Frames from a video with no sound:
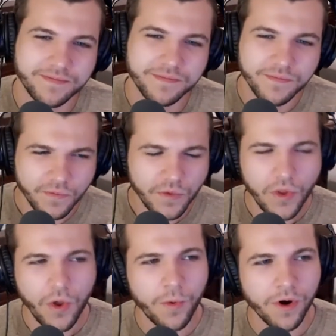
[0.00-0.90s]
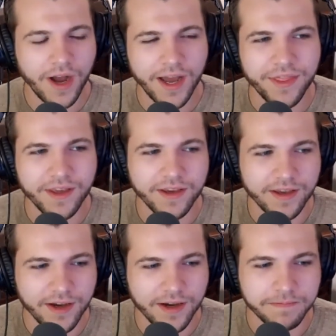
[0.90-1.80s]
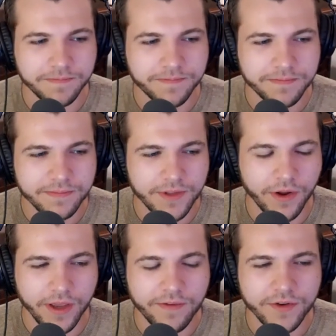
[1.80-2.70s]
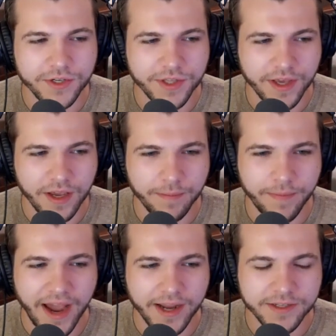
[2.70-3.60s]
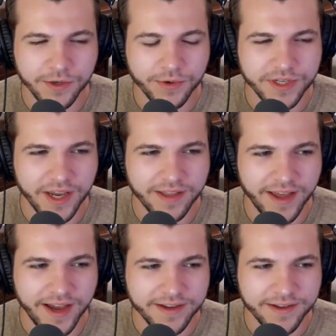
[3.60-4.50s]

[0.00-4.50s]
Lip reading: Yeah. Well, I think even just thinking back as you were saying that,